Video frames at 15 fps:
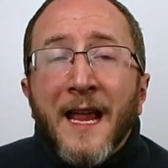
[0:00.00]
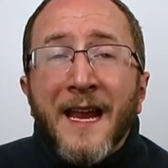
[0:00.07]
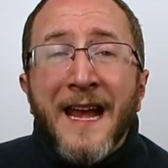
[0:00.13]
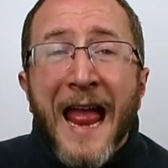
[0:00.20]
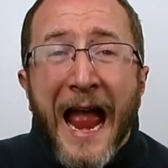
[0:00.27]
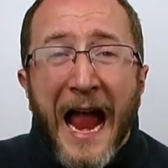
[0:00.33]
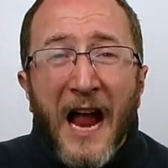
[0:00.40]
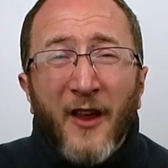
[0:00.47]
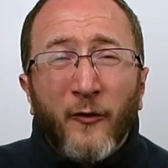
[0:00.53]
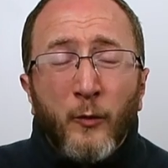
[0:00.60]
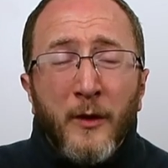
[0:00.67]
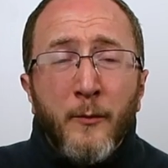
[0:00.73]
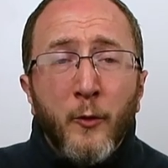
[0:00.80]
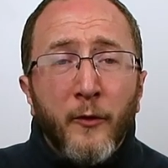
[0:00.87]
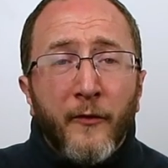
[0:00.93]
And as
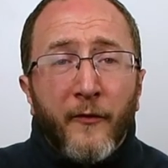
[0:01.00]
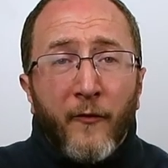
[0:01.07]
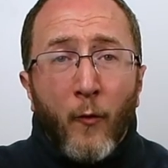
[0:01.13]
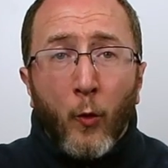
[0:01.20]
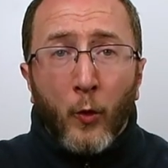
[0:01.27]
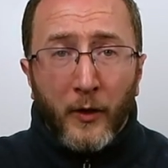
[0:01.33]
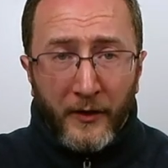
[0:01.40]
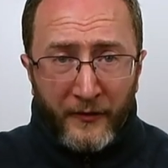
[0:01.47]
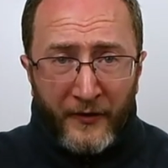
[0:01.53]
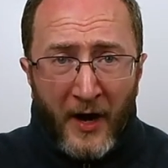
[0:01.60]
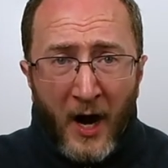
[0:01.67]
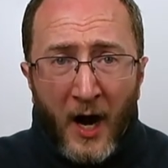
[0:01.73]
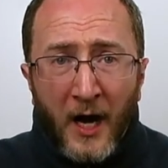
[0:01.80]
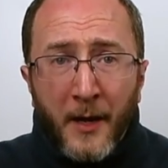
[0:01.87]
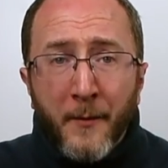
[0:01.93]
we move forward in
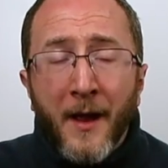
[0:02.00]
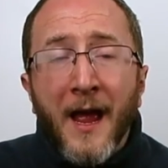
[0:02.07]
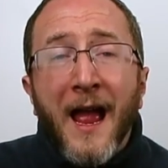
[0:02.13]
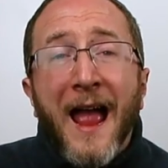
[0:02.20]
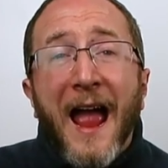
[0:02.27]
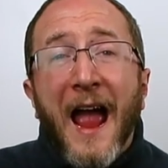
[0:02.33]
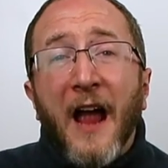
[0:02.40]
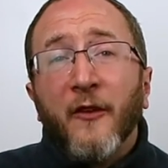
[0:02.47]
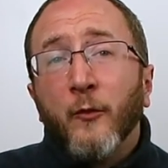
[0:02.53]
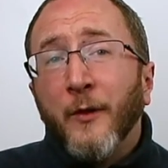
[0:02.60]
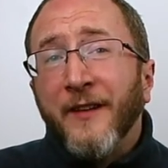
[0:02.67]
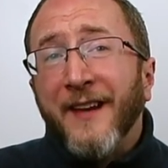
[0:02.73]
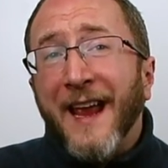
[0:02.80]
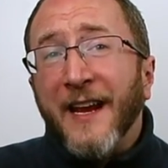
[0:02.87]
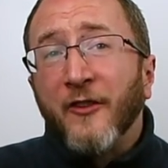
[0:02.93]
time, as
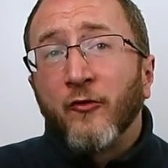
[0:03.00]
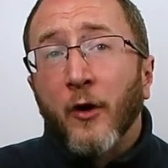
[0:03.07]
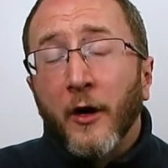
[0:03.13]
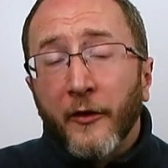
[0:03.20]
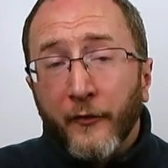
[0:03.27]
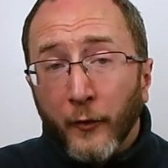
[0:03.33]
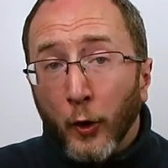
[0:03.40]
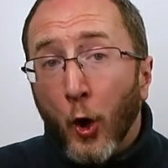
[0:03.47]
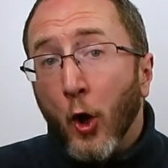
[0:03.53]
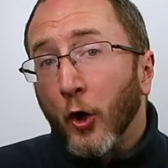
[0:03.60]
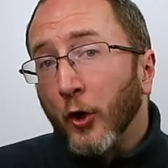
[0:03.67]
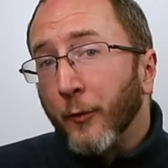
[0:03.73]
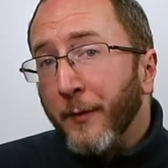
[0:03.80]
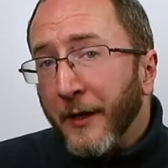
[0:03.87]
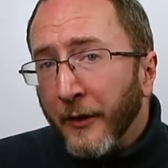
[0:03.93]
we take drugs for
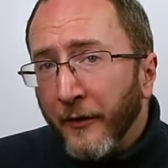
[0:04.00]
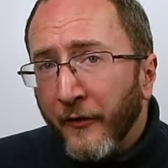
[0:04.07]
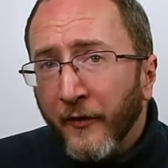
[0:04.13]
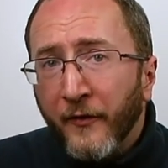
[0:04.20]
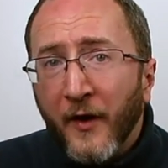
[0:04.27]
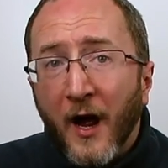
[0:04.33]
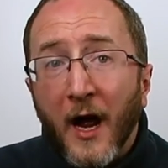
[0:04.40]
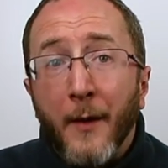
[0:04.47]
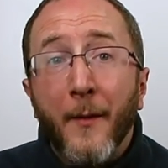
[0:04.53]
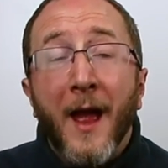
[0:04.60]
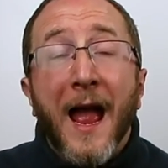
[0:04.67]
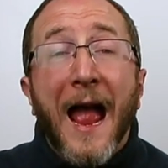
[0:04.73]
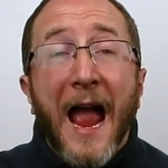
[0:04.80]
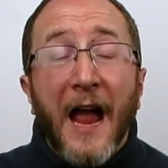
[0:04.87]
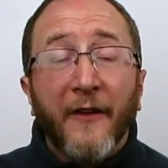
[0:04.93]
longer periods of
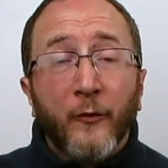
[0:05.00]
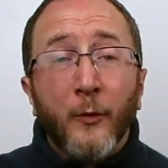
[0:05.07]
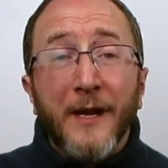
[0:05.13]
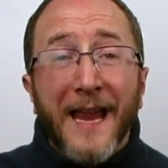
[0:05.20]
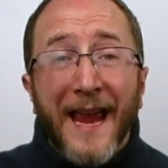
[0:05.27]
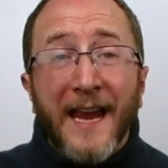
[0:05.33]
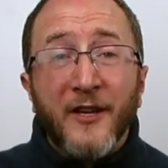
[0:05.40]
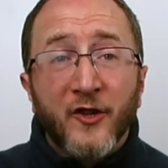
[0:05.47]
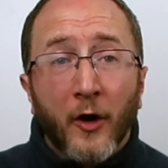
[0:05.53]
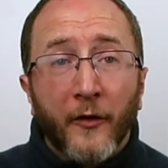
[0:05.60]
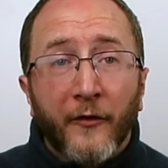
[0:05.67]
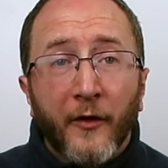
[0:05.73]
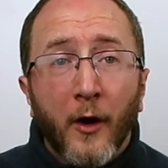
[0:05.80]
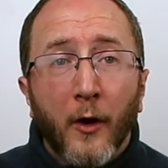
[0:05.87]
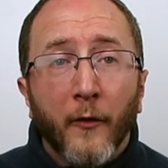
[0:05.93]
time, as we age
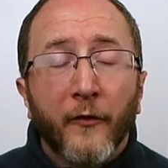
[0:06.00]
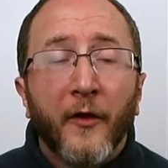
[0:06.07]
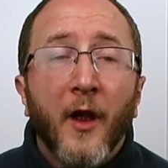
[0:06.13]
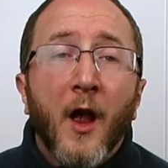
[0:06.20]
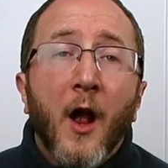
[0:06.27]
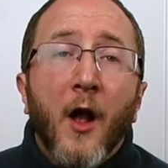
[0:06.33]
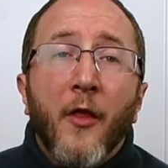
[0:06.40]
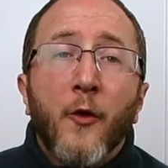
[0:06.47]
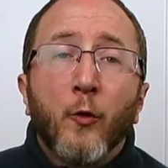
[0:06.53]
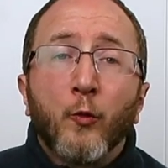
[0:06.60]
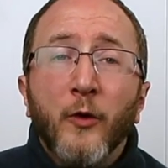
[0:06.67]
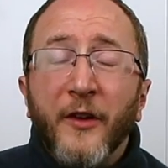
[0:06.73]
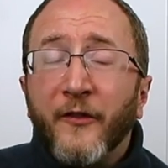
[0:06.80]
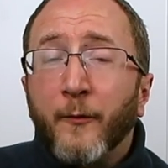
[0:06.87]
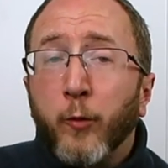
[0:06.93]
ourselves, the
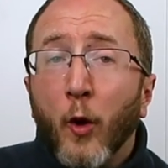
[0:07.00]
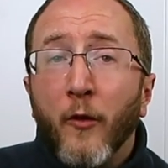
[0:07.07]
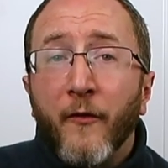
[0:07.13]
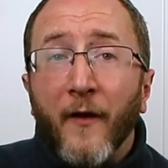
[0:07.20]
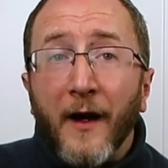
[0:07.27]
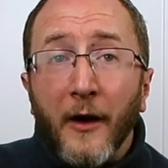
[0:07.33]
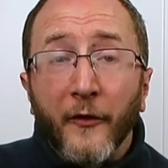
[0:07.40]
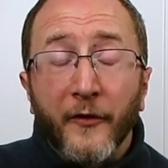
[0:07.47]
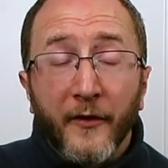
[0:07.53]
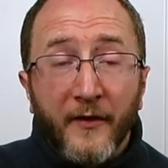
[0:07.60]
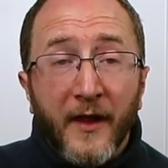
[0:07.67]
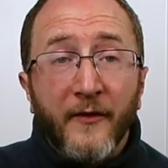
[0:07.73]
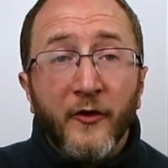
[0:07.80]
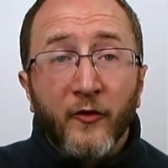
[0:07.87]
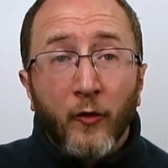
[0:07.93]
risk profiles
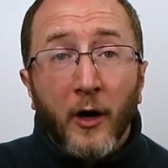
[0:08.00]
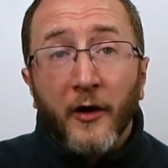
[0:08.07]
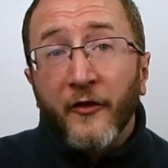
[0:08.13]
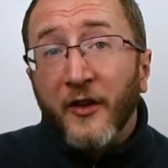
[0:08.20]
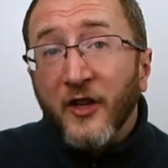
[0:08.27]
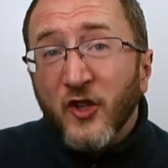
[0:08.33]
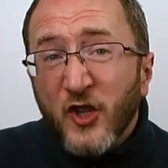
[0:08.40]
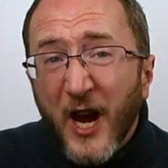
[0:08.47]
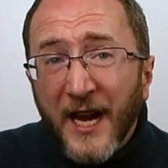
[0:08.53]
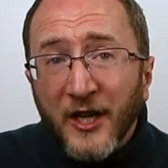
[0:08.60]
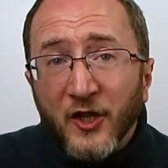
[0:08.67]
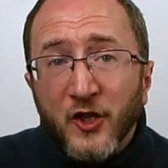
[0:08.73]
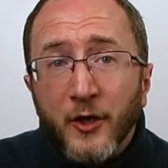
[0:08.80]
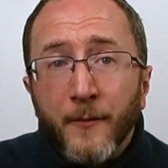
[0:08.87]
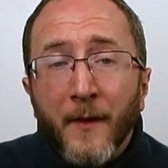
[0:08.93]
of given drugs can
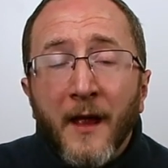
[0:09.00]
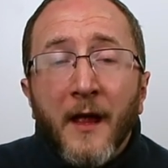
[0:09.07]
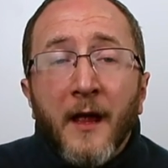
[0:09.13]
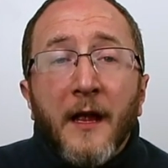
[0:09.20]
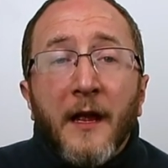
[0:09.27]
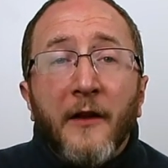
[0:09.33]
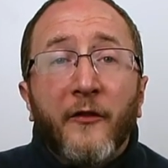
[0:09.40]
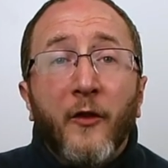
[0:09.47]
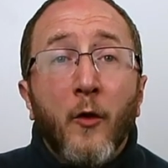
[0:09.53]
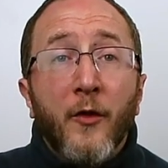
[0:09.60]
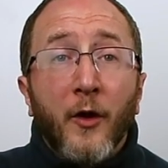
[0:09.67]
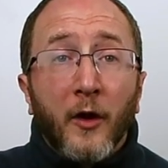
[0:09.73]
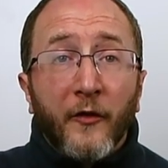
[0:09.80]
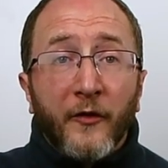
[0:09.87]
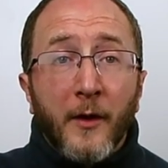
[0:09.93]
change. And so
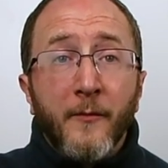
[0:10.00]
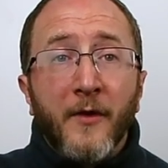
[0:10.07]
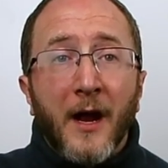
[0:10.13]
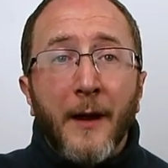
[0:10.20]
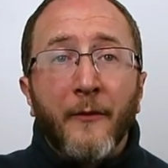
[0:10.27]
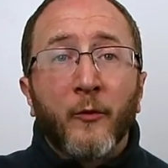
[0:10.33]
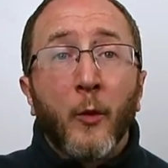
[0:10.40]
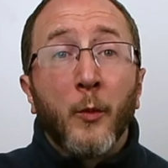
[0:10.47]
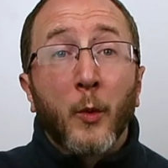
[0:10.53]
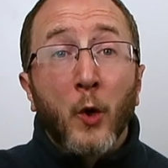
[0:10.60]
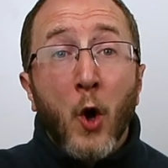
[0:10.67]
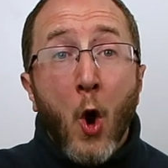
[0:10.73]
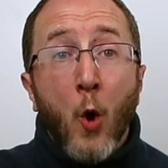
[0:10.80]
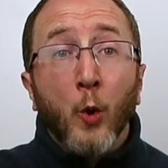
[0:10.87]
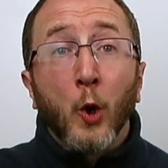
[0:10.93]
there are some times when
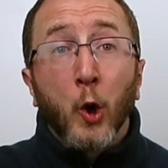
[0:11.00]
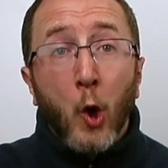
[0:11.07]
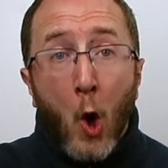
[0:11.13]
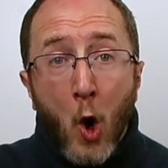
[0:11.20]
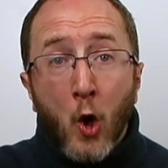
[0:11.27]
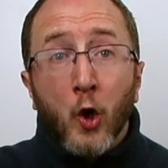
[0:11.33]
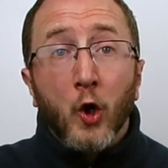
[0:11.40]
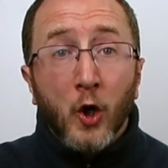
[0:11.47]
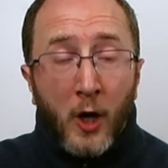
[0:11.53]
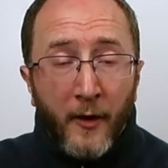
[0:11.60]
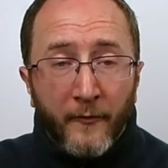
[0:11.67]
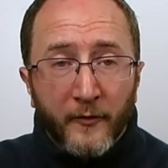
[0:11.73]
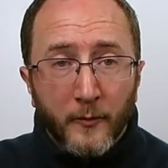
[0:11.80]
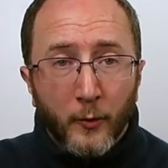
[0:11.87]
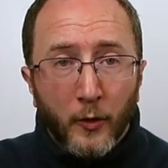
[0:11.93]
we're no longer
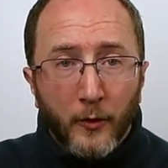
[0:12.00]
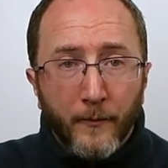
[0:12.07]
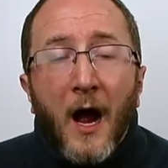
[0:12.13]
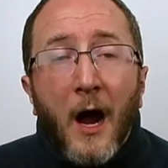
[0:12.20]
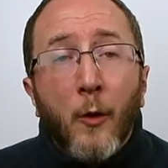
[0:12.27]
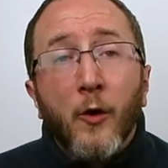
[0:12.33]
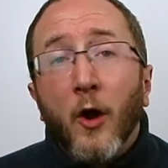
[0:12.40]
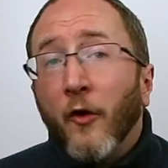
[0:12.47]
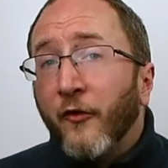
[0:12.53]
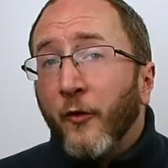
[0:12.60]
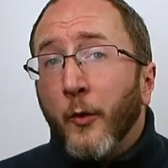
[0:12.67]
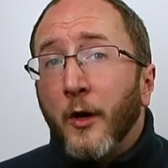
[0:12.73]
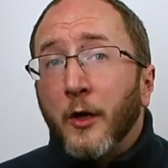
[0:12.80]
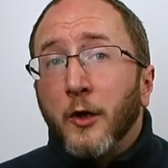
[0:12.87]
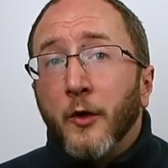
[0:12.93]
comfortable. I would
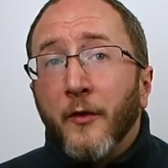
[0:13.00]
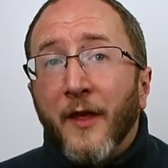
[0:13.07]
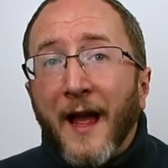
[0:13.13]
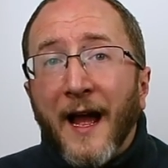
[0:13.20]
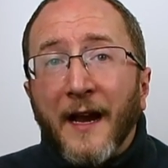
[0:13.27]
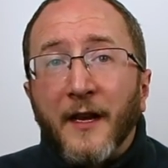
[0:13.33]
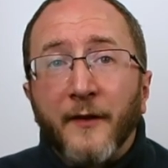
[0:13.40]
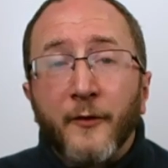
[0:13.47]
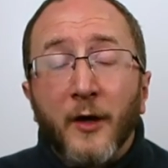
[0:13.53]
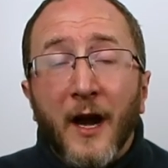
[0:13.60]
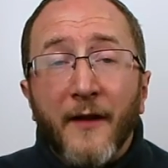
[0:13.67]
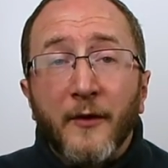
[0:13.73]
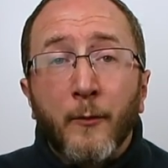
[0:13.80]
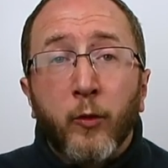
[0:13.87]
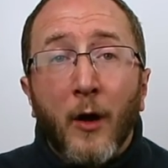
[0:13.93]
also include that if you're
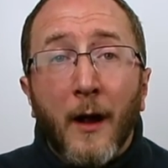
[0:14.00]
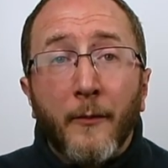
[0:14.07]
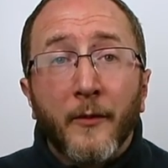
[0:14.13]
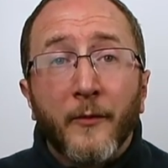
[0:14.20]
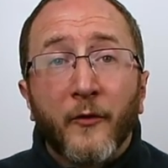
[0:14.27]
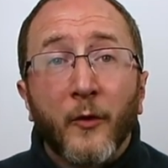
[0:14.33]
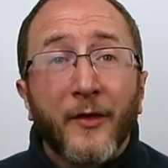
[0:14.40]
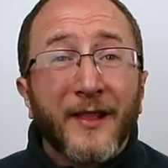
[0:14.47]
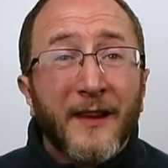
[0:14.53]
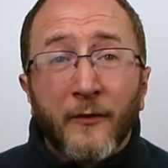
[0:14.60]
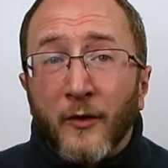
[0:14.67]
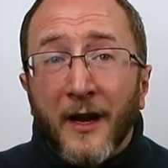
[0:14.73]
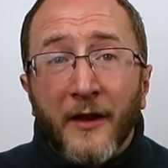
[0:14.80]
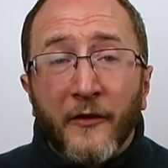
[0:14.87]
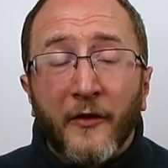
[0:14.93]
having problems with
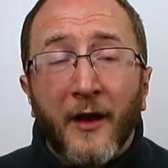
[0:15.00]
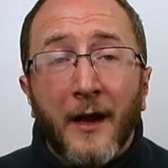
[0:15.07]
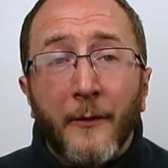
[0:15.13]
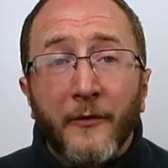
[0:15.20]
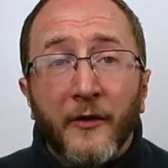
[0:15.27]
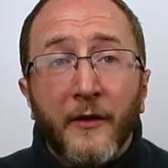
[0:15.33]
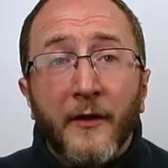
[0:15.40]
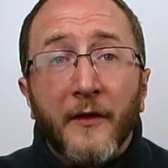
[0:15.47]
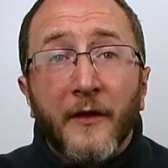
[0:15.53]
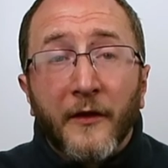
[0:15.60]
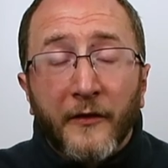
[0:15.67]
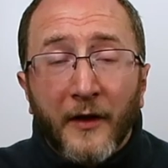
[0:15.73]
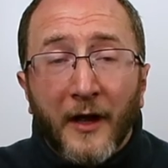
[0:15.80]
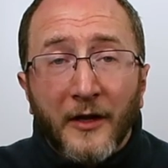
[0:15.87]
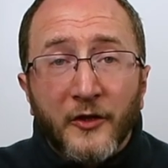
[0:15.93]
liver enzymes and
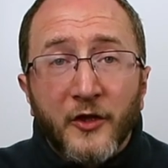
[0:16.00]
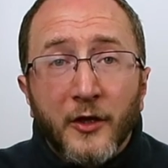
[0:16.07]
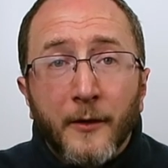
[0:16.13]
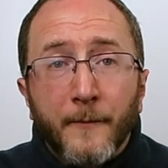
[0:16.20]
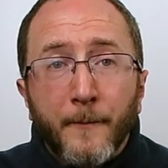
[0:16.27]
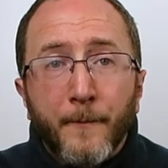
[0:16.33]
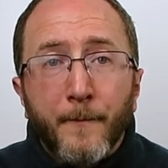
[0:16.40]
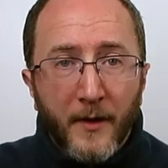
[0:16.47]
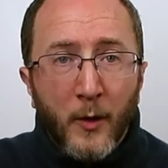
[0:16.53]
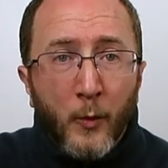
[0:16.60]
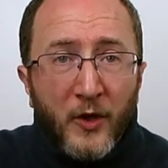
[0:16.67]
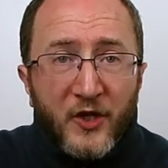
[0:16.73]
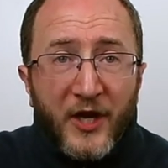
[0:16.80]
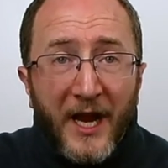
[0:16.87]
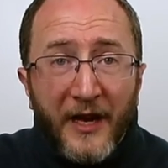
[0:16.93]
the such, in
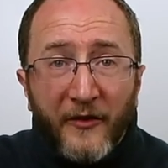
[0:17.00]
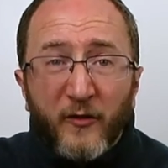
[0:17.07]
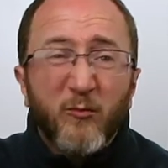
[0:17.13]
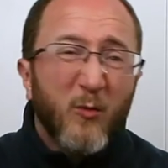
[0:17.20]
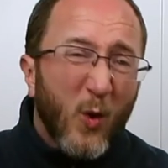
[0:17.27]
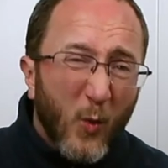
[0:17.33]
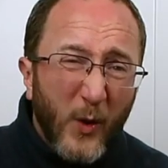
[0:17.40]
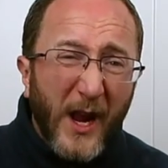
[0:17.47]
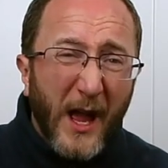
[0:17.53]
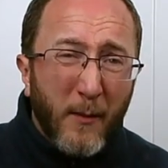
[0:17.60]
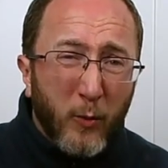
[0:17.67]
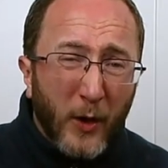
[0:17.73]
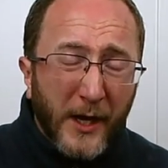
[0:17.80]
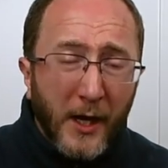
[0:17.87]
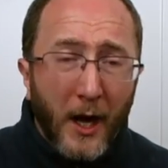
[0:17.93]
which case we got
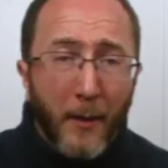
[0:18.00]
to break